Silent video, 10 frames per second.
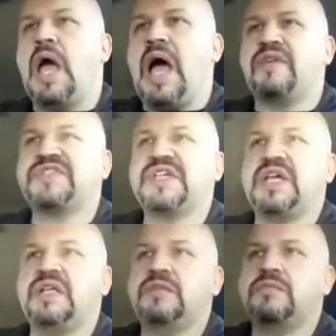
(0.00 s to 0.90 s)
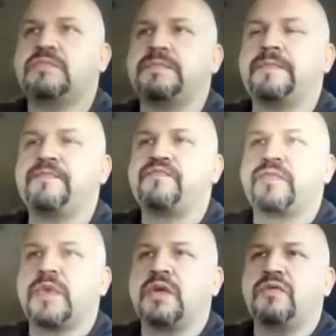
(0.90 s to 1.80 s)
I've seen
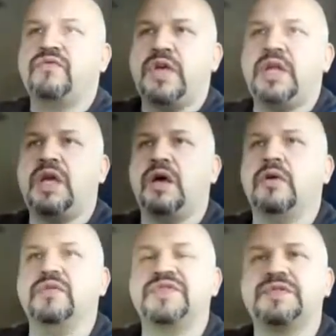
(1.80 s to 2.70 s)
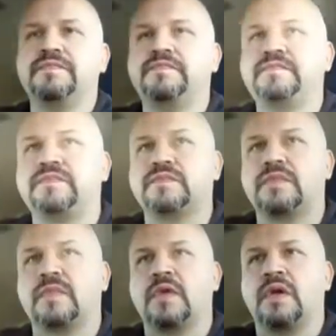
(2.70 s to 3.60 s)
videos
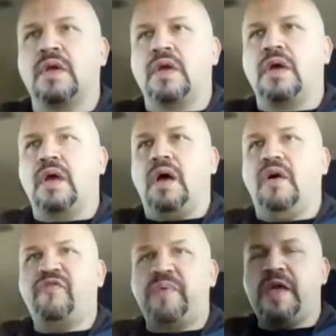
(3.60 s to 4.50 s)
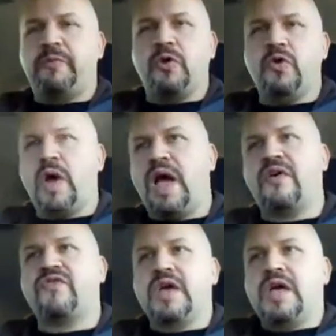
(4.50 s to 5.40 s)
of people who
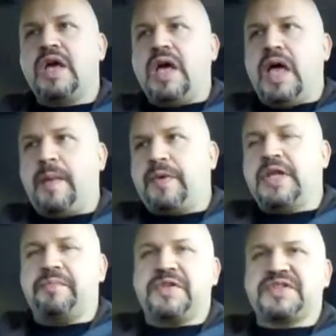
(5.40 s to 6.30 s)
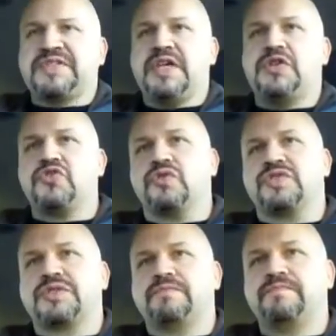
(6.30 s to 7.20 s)
have epileptic
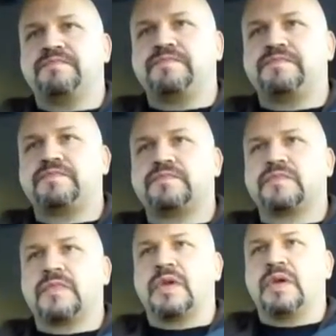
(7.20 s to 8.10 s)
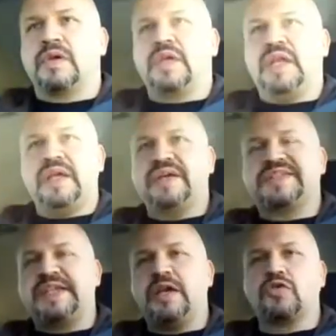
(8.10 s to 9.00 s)
seizures getting a
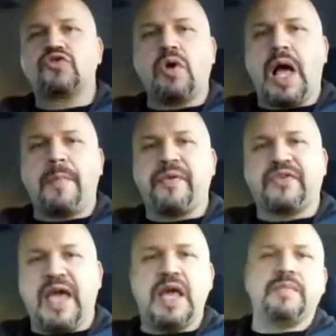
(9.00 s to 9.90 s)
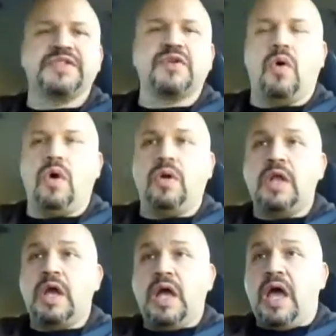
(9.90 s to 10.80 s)
single drop of cannabis oil,
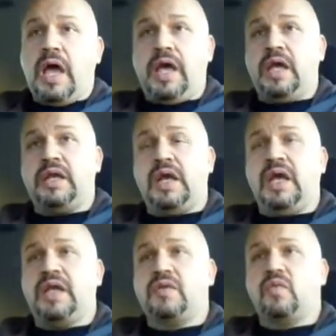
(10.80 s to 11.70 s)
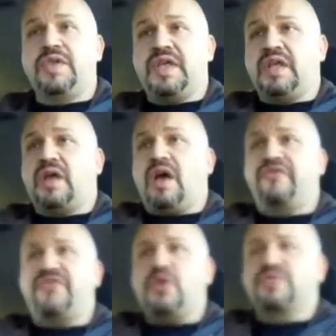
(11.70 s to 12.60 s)
and within a
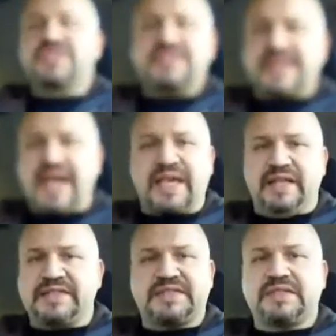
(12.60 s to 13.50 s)
few seconds